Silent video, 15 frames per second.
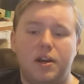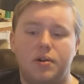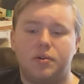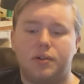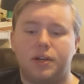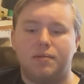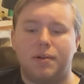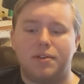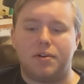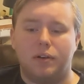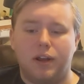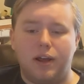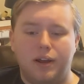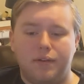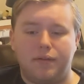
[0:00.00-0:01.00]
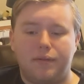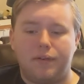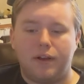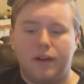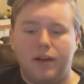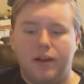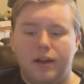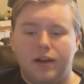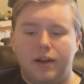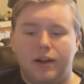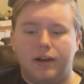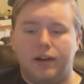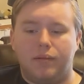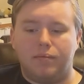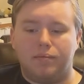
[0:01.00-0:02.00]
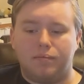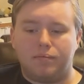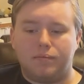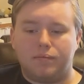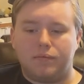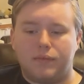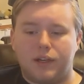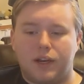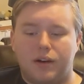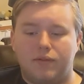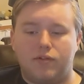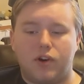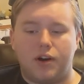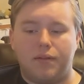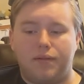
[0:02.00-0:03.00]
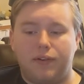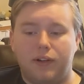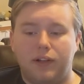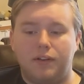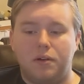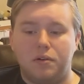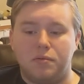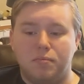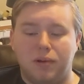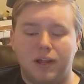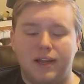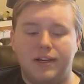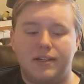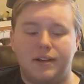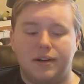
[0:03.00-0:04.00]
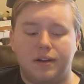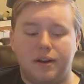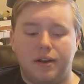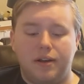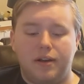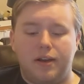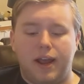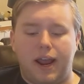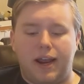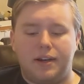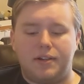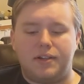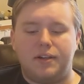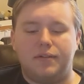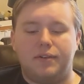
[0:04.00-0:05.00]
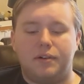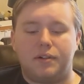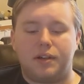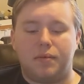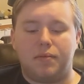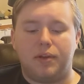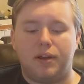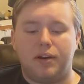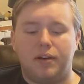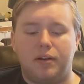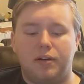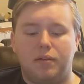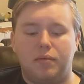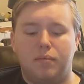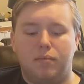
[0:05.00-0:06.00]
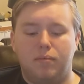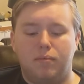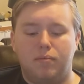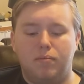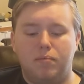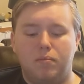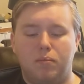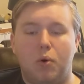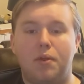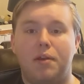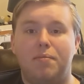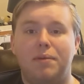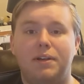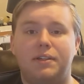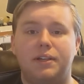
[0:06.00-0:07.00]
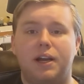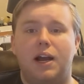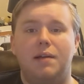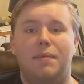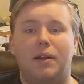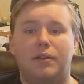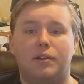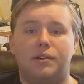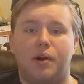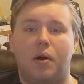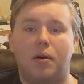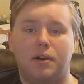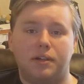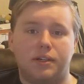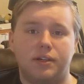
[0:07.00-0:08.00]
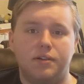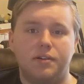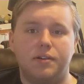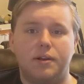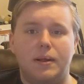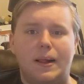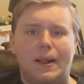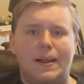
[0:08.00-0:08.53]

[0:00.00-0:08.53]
interesting about their life. Kind of try and fill in those blanks and see if there's something more than meets the eye about this artist. Is